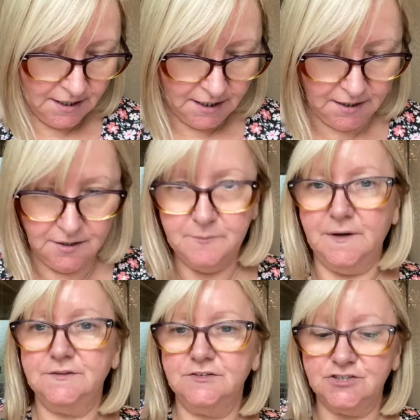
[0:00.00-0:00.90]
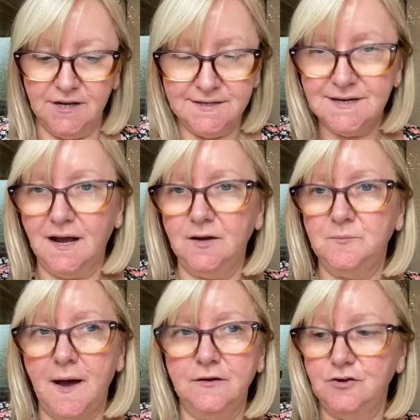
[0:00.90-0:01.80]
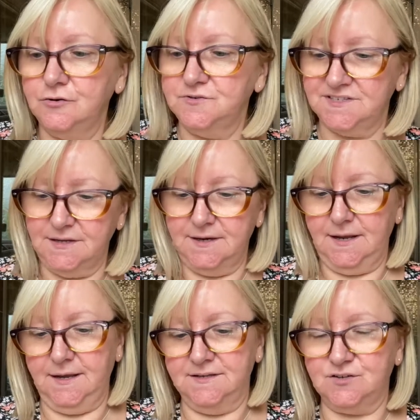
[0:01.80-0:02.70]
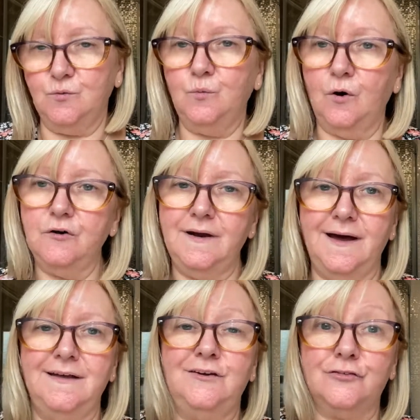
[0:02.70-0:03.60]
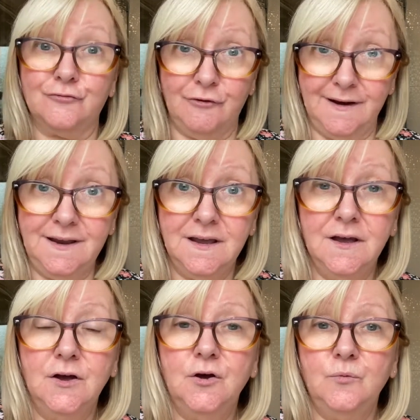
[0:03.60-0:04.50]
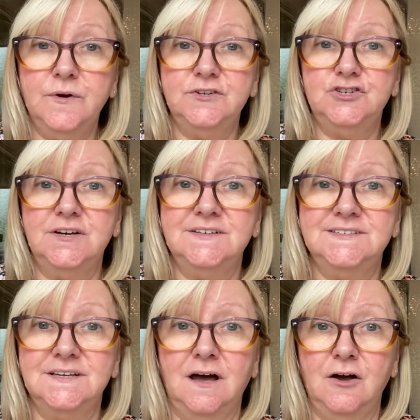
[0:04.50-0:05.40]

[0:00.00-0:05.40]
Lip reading: And the shade I'm using is 1N3, which is